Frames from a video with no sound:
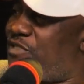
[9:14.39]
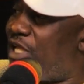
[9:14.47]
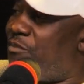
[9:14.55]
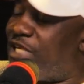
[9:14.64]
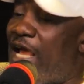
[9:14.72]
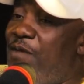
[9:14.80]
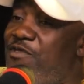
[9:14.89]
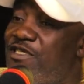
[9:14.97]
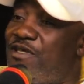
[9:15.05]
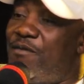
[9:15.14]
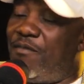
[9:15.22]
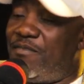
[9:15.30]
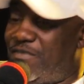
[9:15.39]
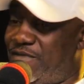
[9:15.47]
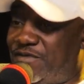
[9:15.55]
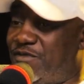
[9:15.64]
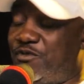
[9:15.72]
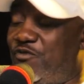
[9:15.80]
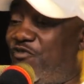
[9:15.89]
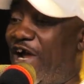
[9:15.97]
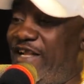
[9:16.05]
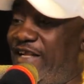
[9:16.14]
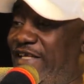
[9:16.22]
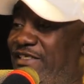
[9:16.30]
Sometimes you
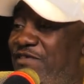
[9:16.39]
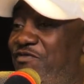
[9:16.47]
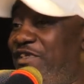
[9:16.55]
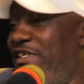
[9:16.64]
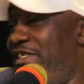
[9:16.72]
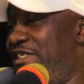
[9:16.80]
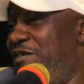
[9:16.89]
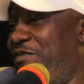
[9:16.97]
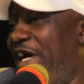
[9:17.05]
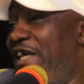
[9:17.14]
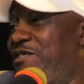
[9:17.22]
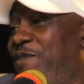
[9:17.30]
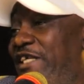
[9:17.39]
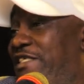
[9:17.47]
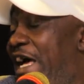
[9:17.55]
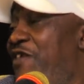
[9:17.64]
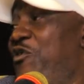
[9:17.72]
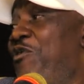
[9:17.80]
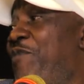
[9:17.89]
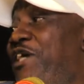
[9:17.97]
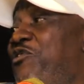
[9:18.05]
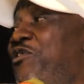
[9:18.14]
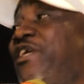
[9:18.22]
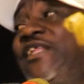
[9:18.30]
find that even the same guys, my son or my
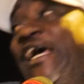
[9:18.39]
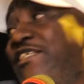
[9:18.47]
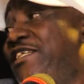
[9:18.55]
daughter, they are